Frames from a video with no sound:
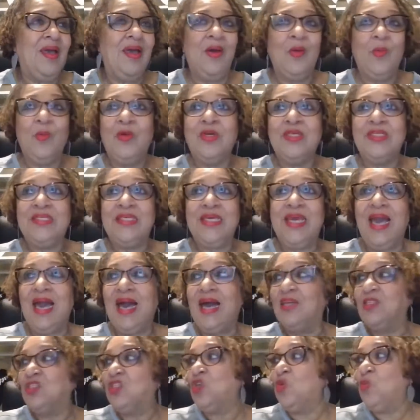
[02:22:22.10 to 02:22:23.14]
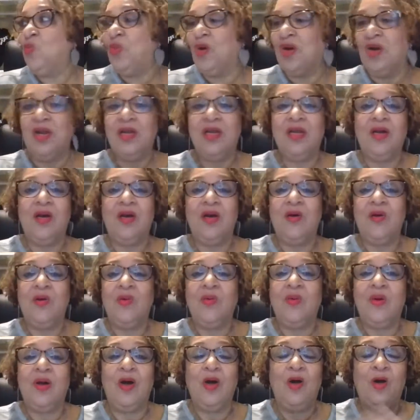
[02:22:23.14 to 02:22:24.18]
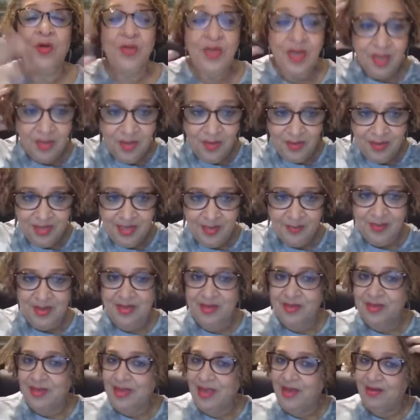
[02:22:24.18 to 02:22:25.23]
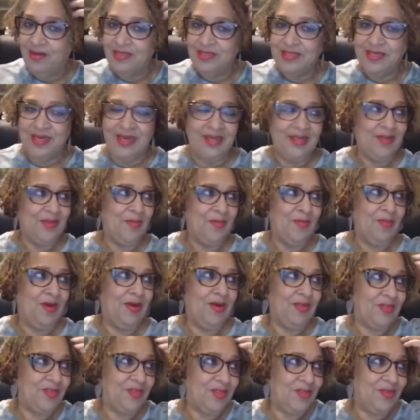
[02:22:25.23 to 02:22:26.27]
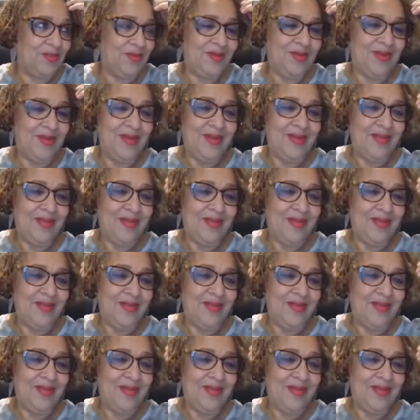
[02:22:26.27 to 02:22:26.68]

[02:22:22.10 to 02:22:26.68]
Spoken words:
We'll see how tomorrow go. Oh, yeah, no, I get my hair tightened tomorrow too.